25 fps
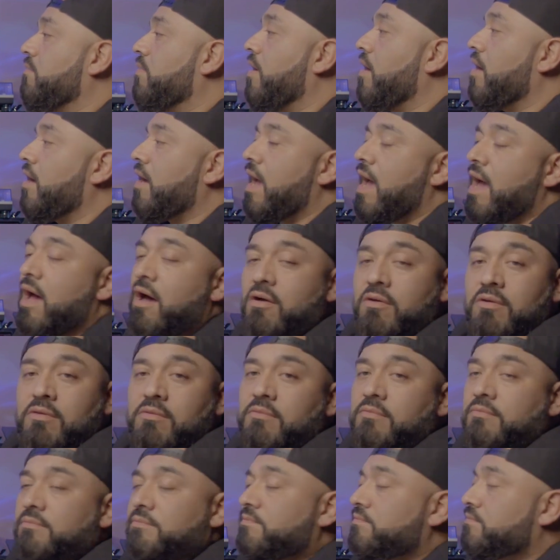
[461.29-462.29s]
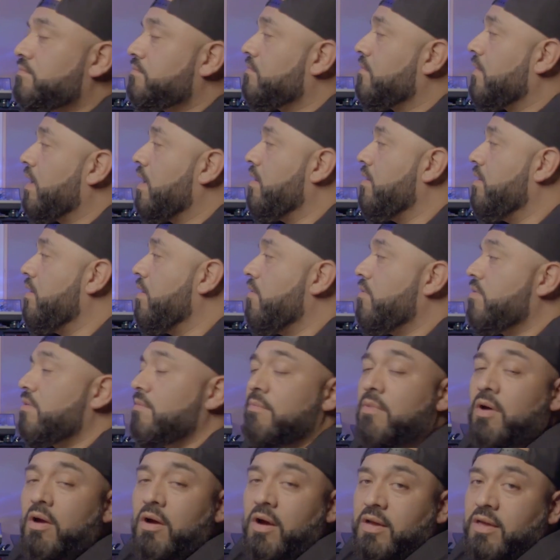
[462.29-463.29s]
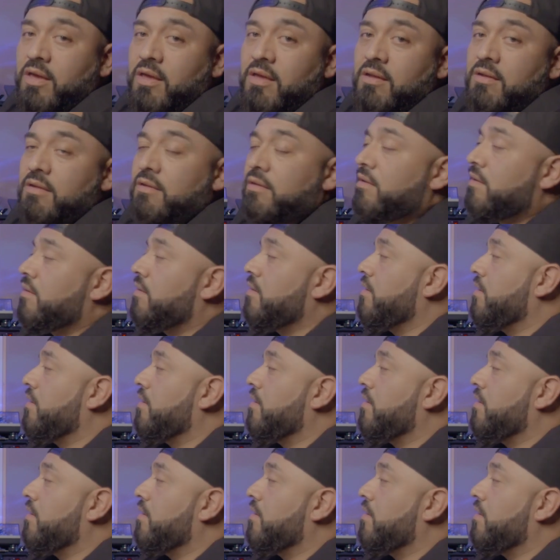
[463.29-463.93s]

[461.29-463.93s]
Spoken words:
to bug out, know the market,